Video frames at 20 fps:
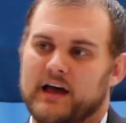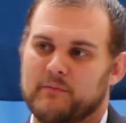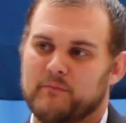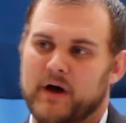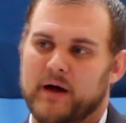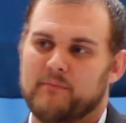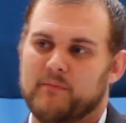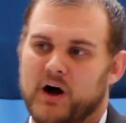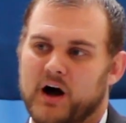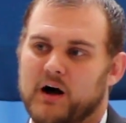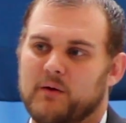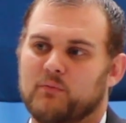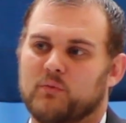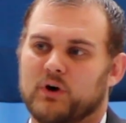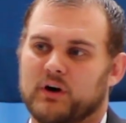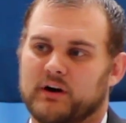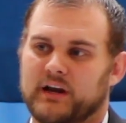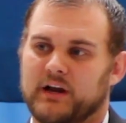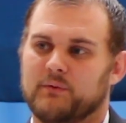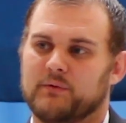and my mom
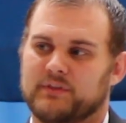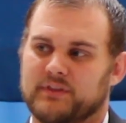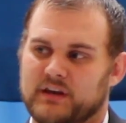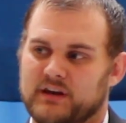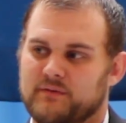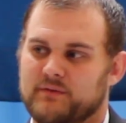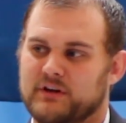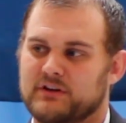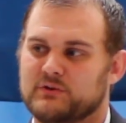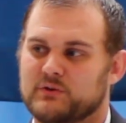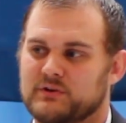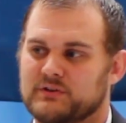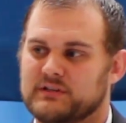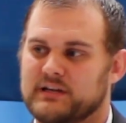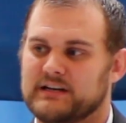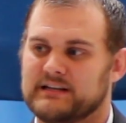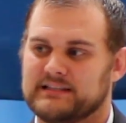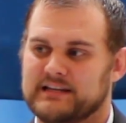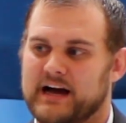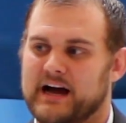working with individuals
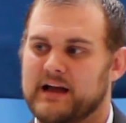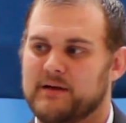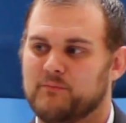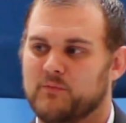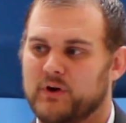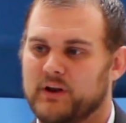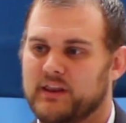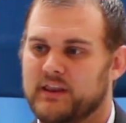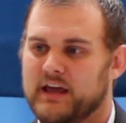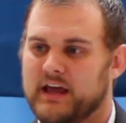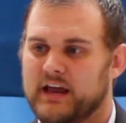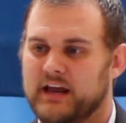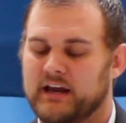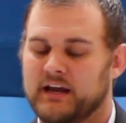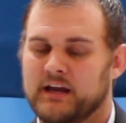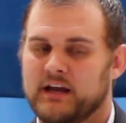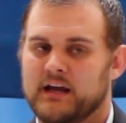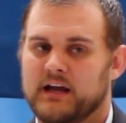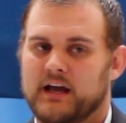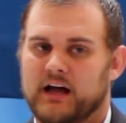at a time when
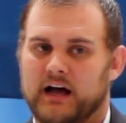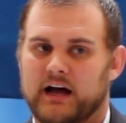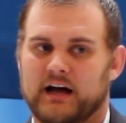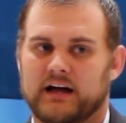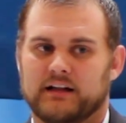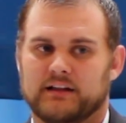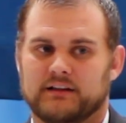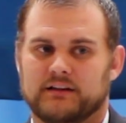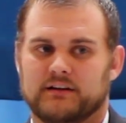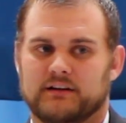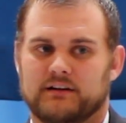they uh,